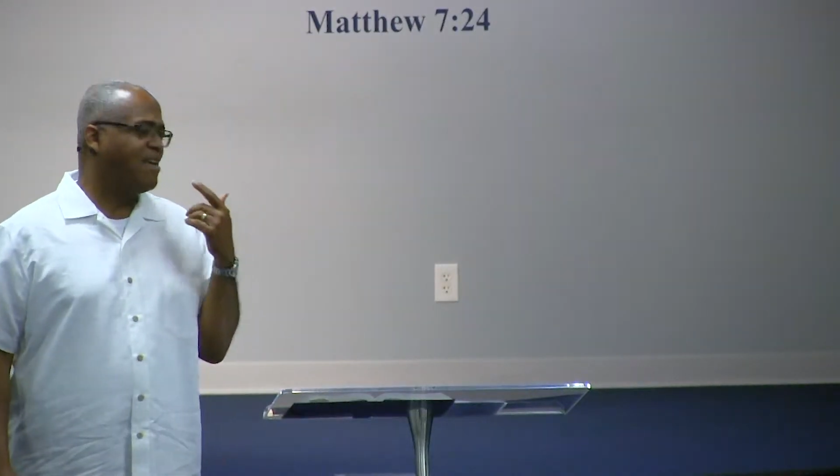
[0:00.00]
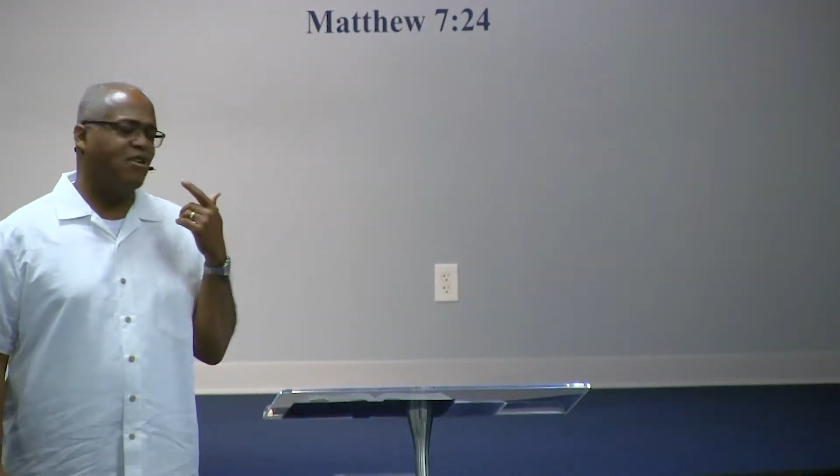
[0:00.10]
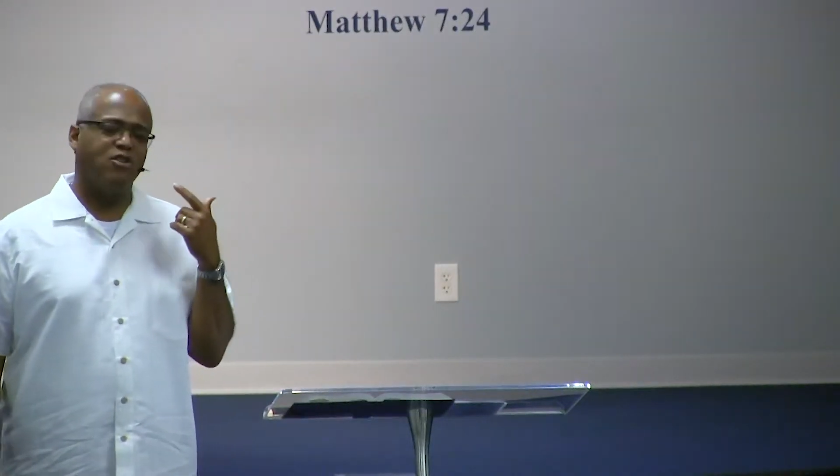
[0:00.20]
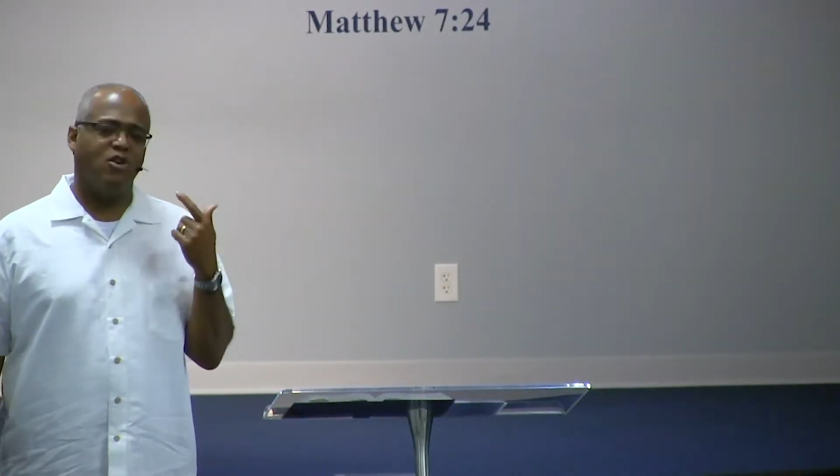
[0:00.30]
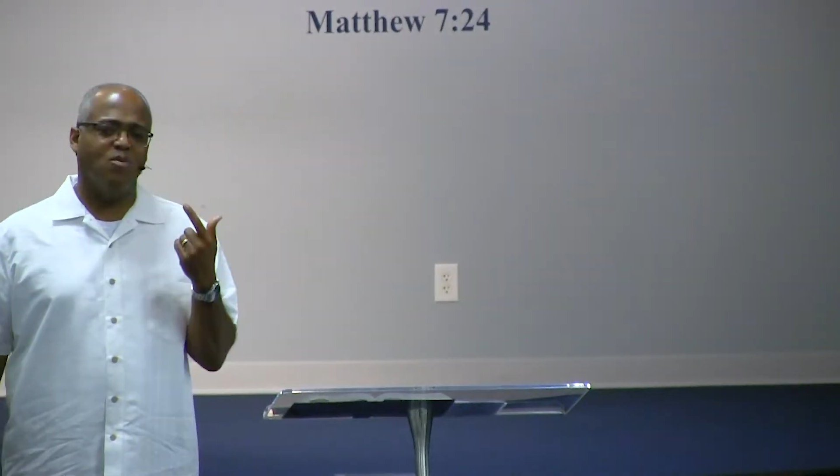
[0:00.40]
that
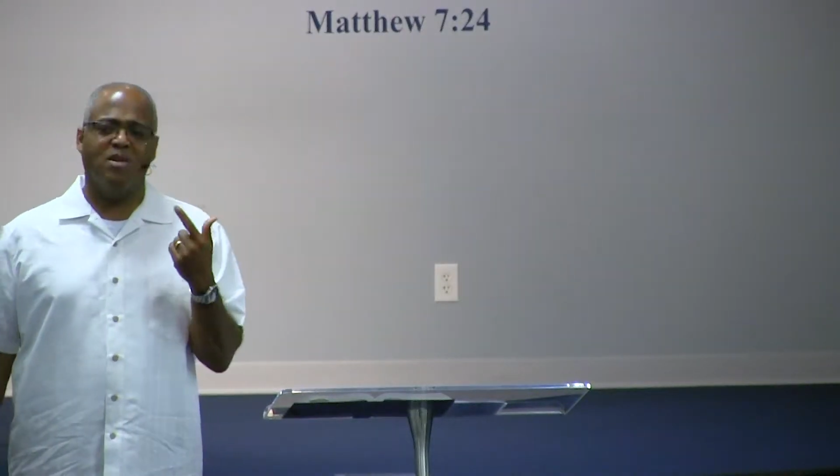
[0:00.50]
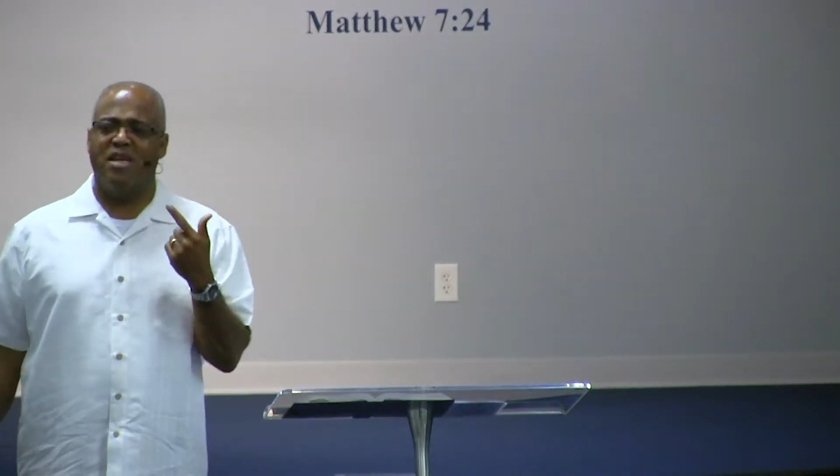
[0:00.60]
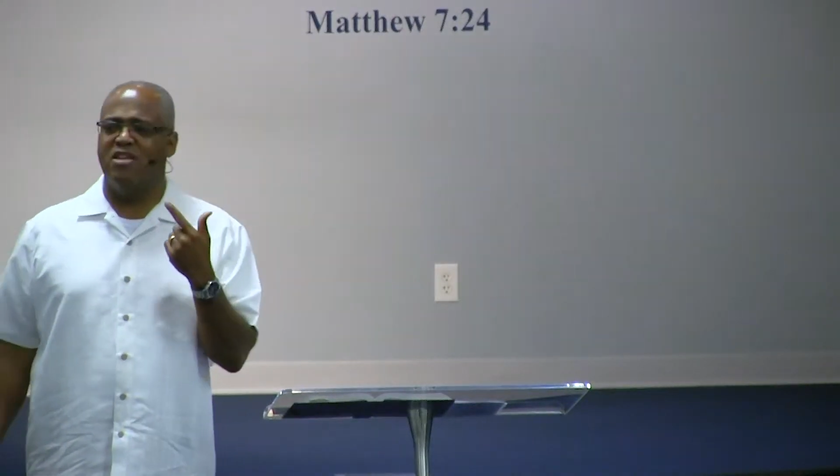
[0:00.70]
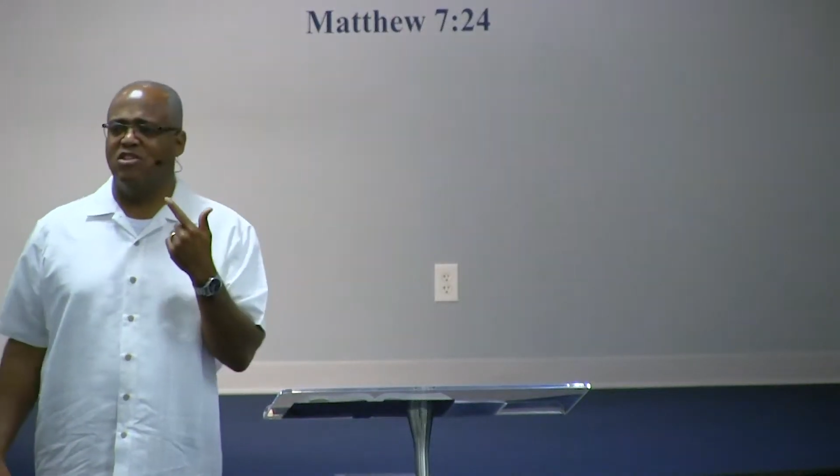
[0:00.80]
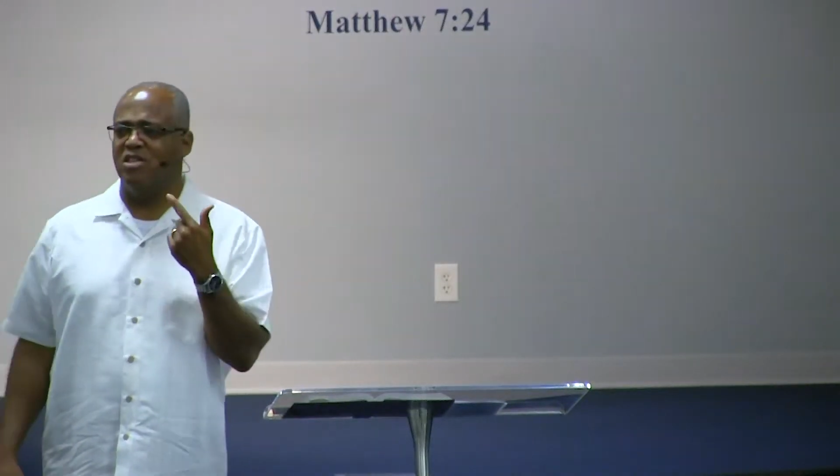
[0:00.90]

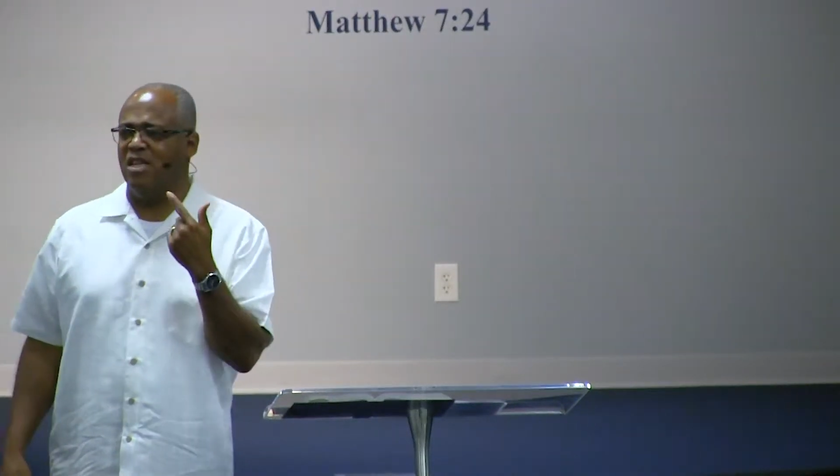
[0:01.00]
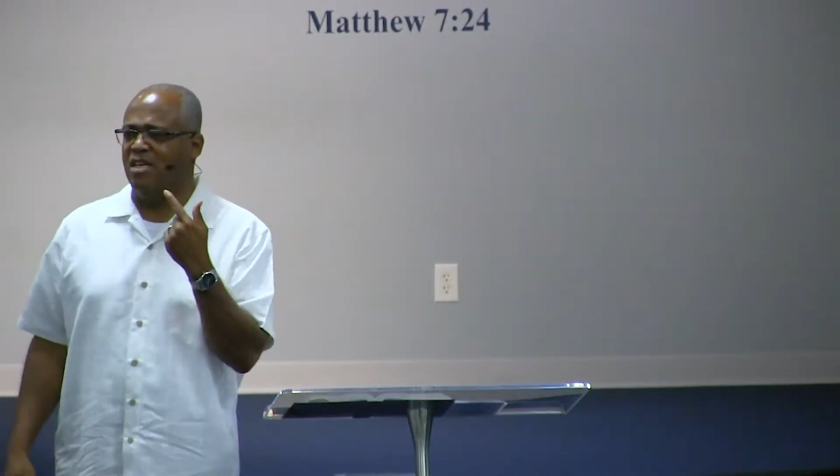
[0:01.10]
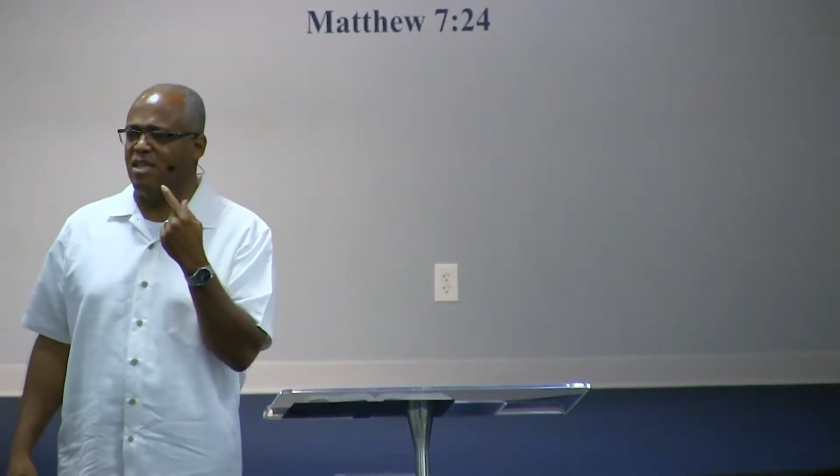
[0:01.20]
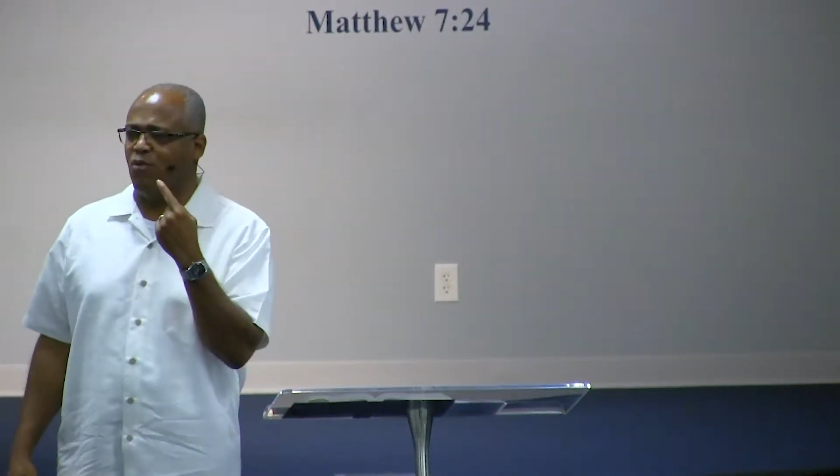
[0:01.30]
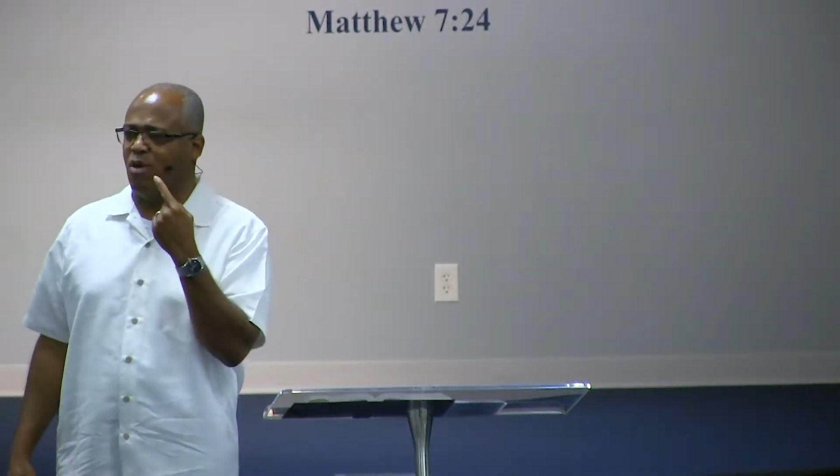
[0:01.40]
determination is, I